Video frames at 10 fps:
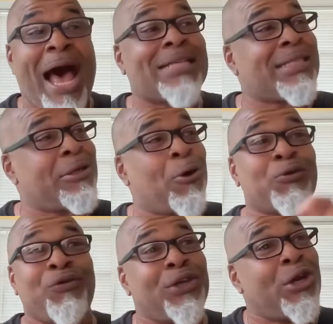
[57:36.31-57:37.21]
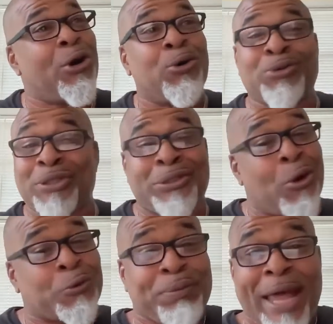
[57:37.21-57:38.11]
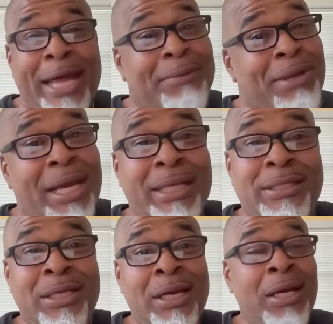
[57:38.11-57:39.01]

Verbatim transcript: I see those videos, just those platinum hits.